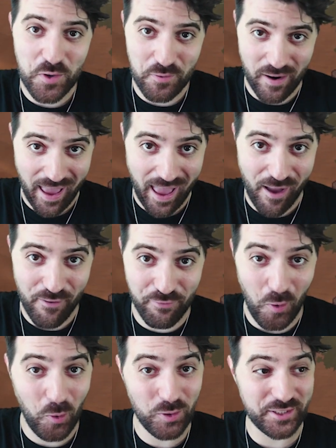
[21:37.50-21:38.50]
you
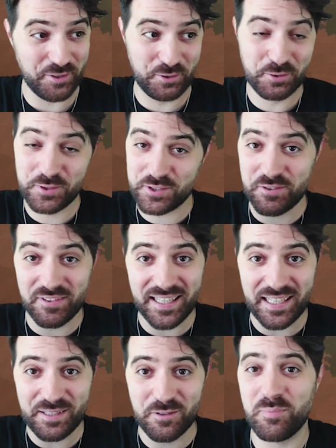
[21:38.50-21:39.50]
have all the tools you
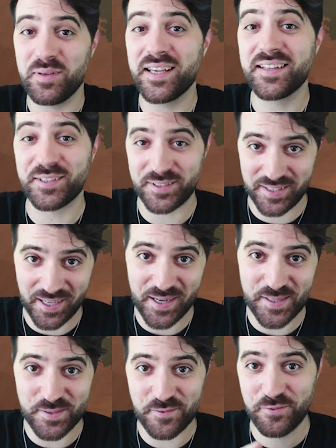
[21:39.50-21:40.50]
need to be
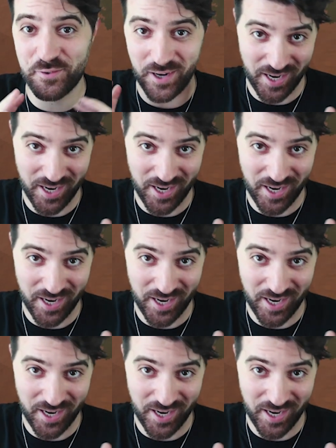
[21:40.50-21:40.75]
entertained for